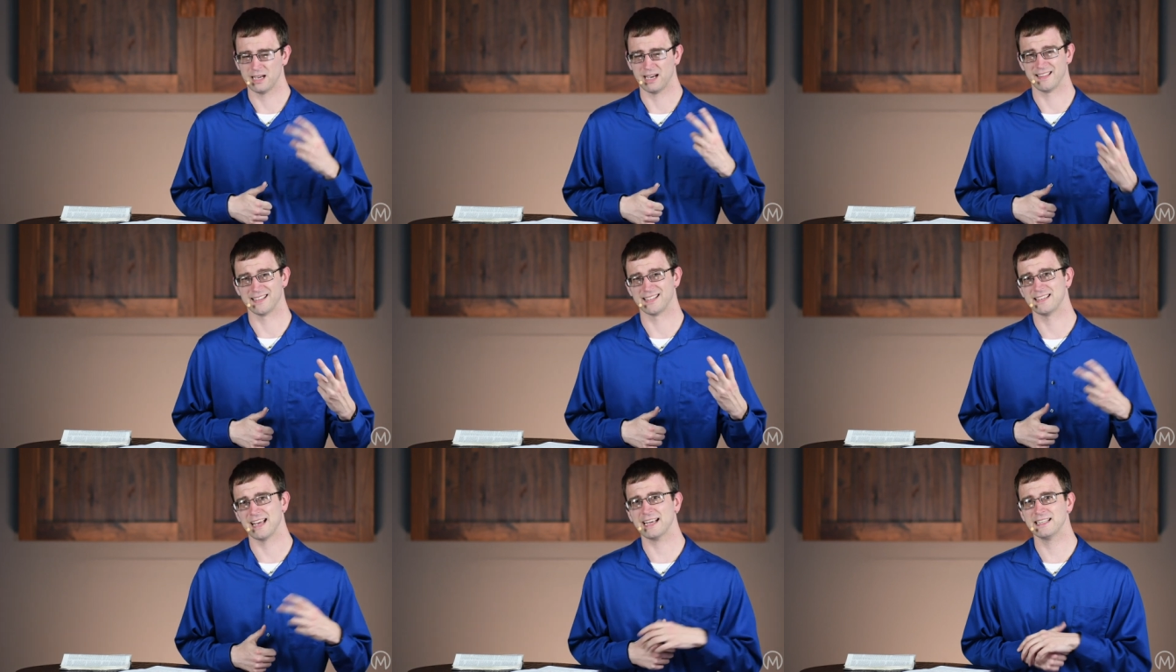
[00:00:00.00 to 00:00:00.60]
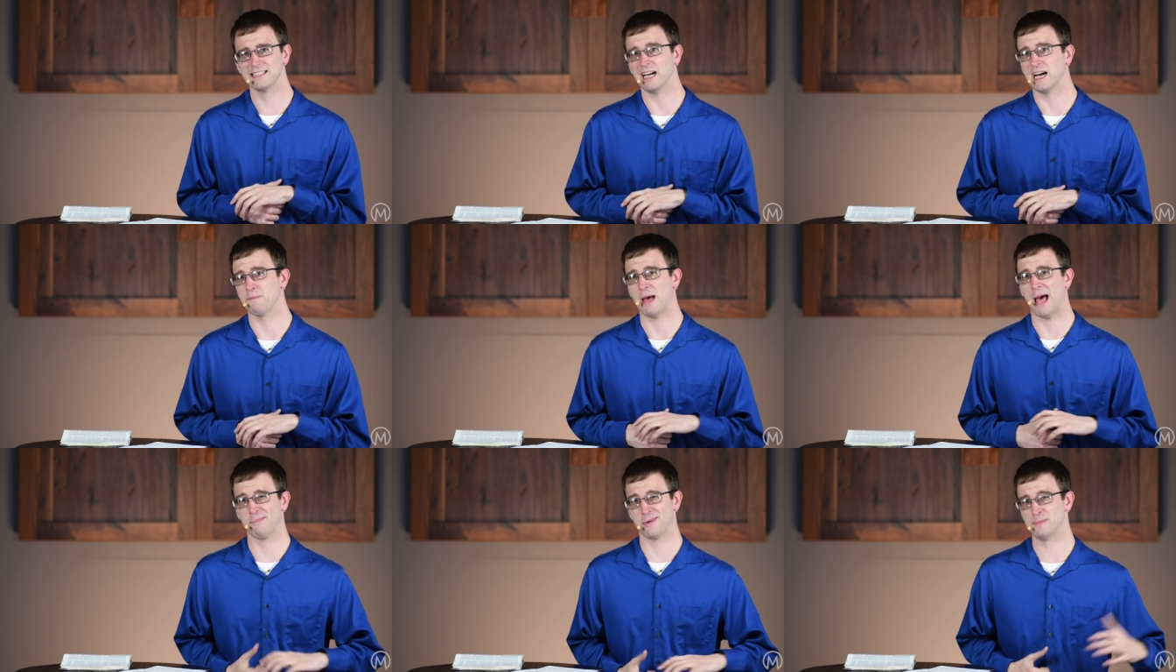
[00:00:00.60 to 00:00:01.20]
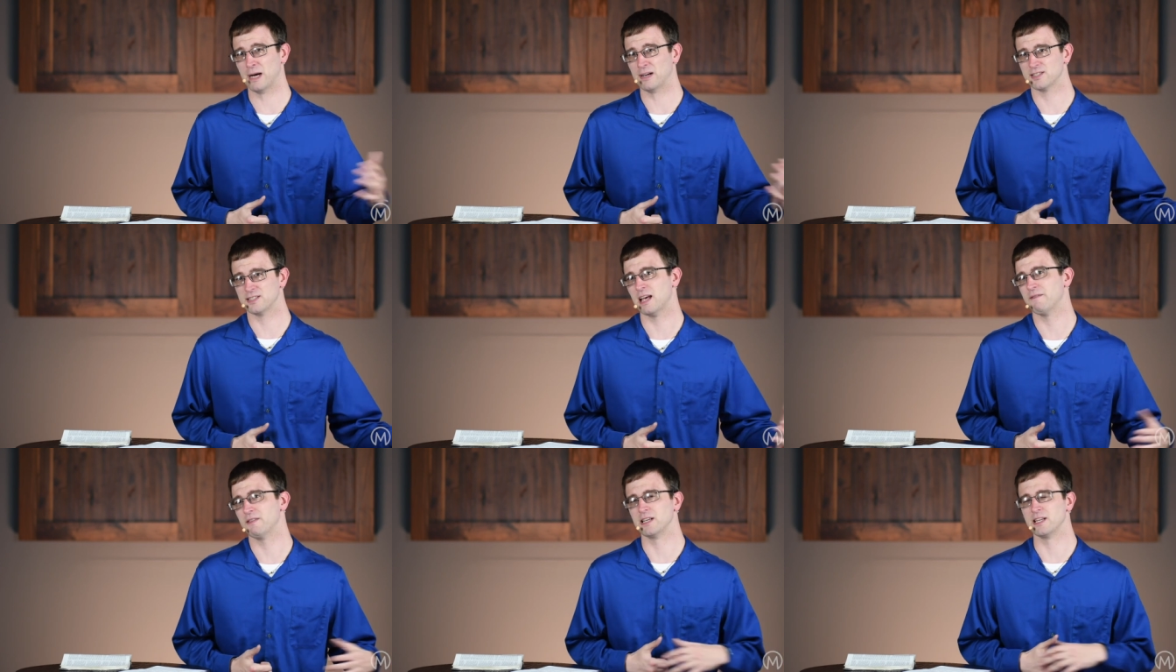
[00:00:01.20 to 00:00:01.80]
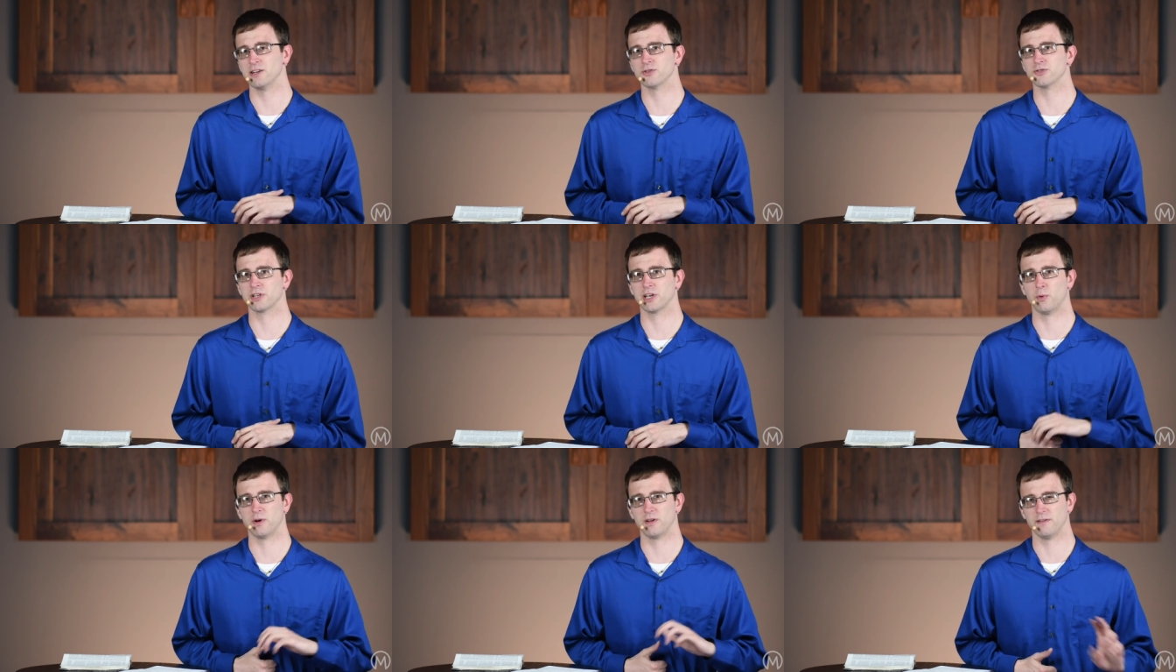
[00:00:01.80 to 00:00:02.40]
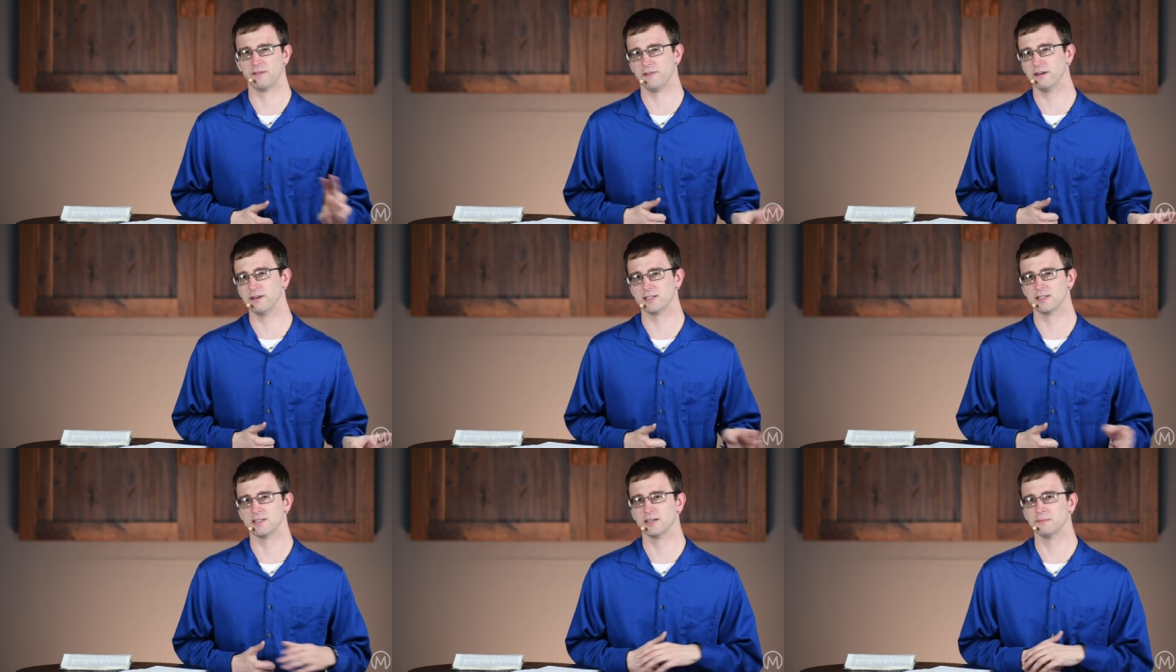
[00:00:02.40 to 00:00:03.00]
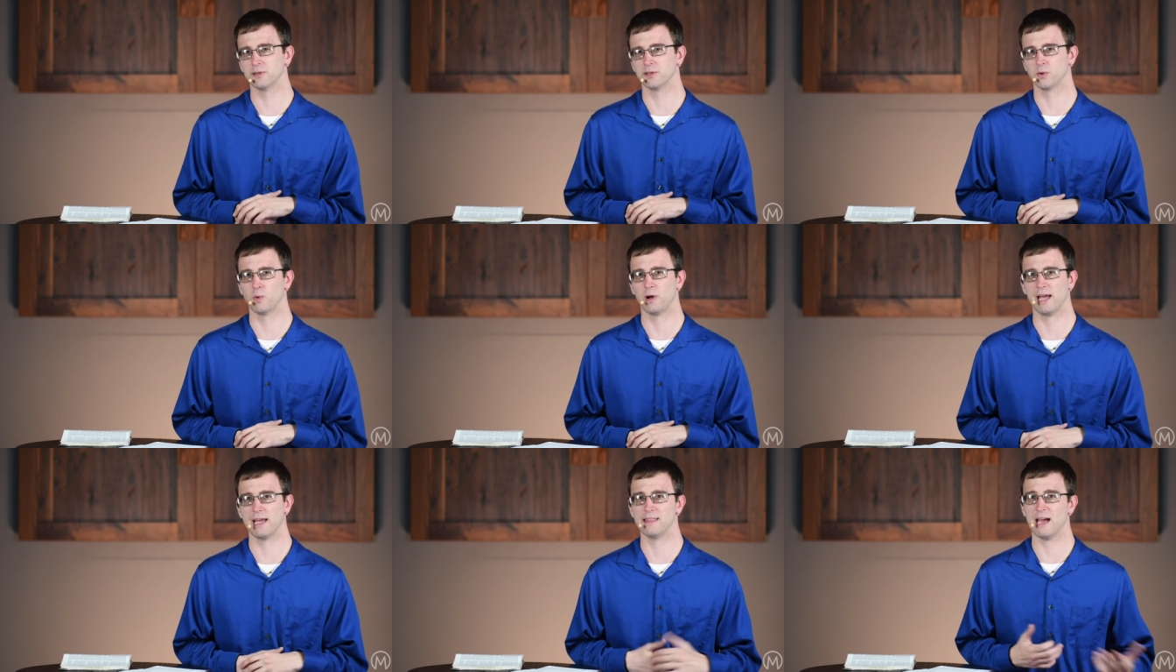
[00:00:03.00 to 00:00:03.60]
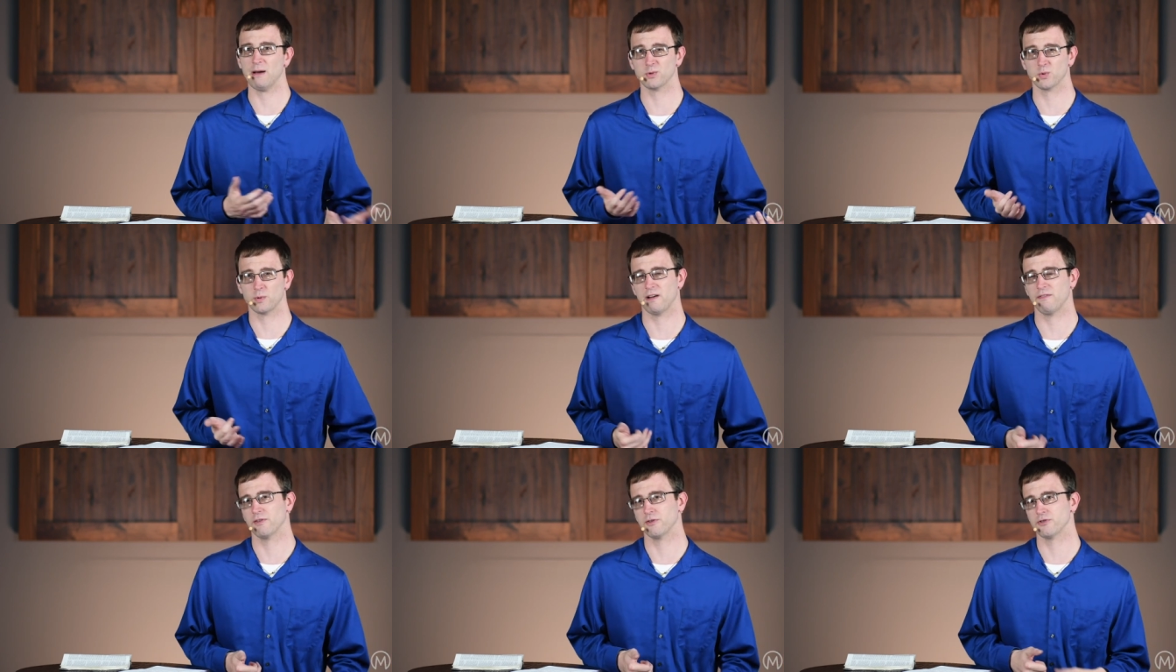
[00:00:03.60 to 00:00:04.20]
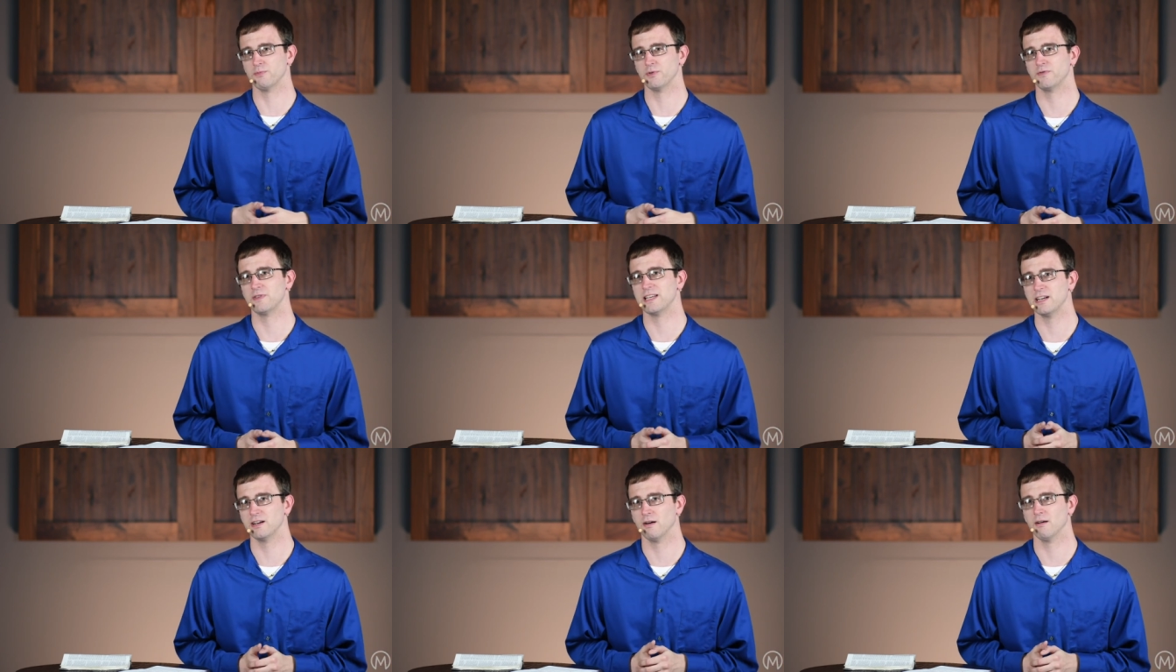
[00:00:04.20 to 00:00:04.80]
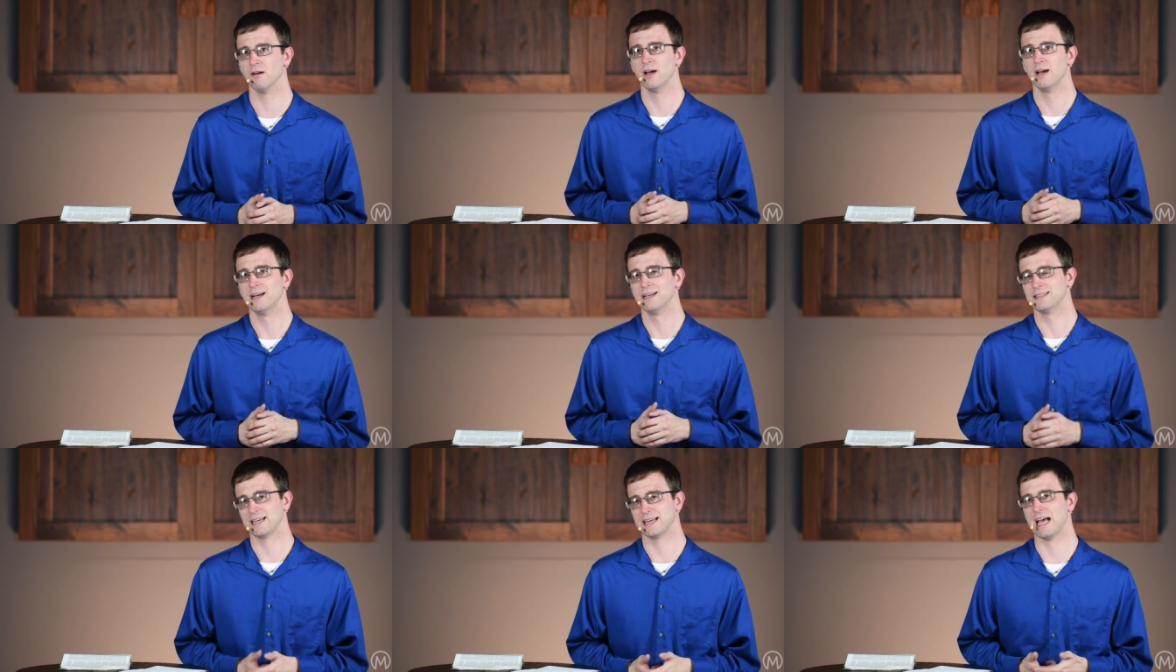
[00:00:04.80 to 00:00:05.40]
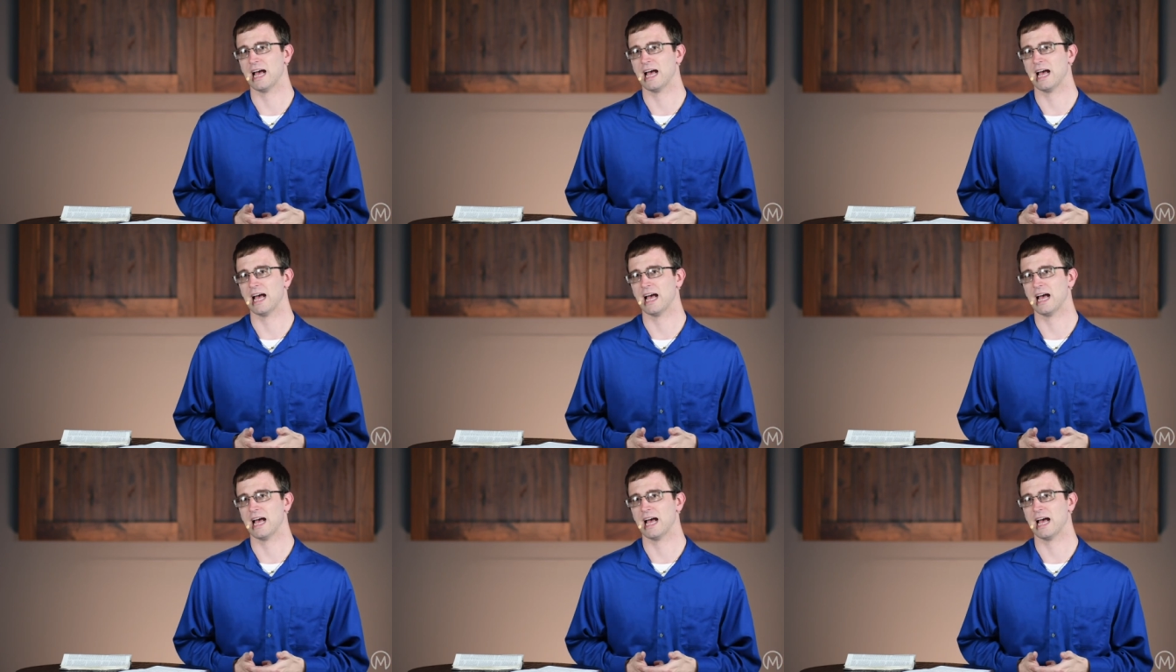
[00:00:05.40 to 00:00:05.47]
Uh, the second time happened about seven years ago and in a very similar way, and that was when I first moved here to